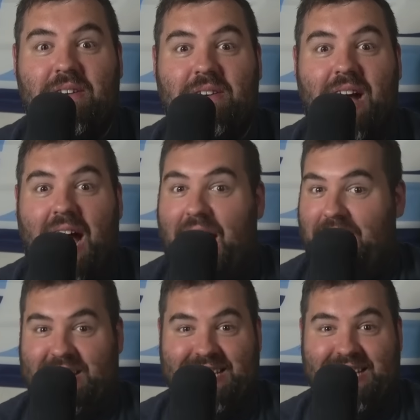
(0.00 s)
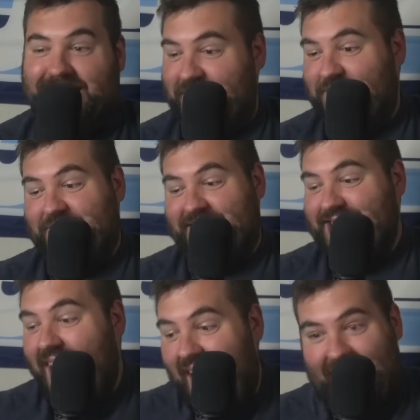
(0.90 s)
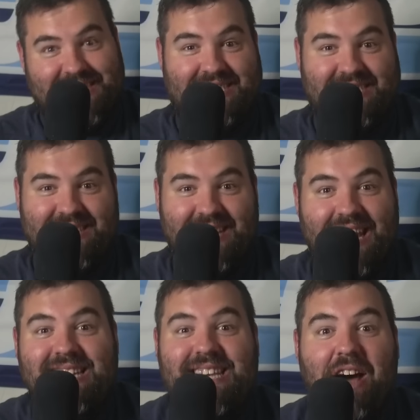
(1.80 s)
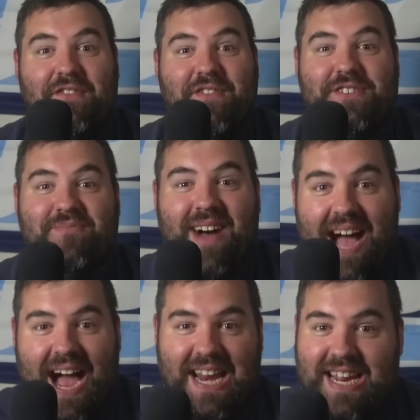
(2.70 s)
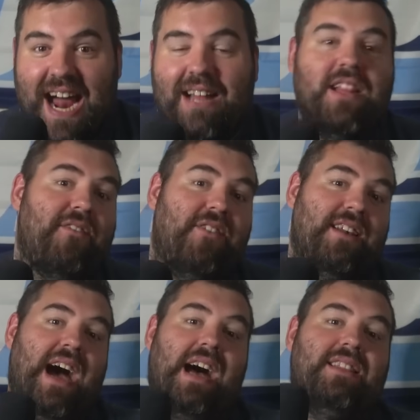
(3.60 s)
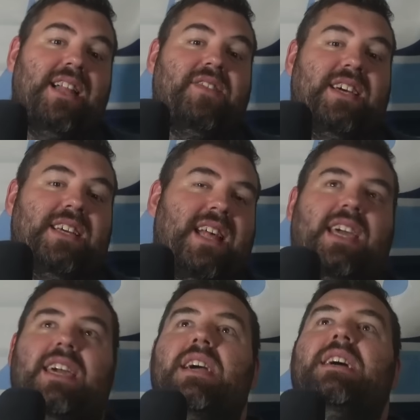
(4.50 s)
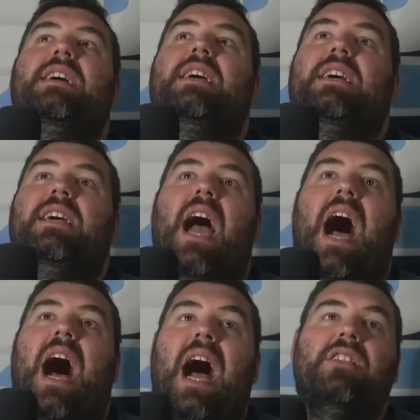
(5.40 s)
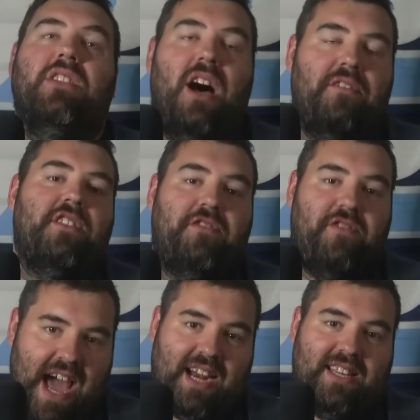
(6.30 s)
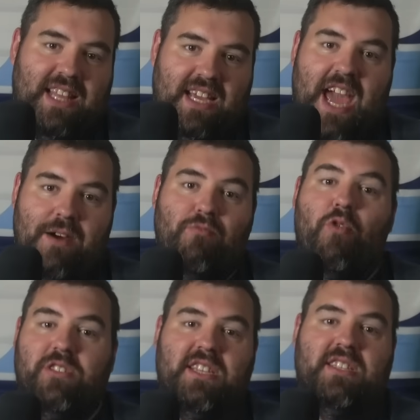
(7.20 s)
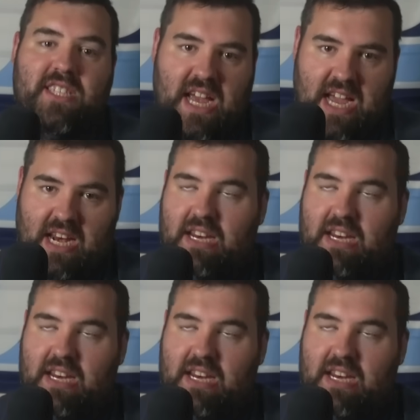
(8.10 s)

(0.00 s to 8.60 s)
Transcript: I mean, this dude's nuts. He's out of his mind, and I love it. I love it. Like, I love the fact that Cam Ward's insane.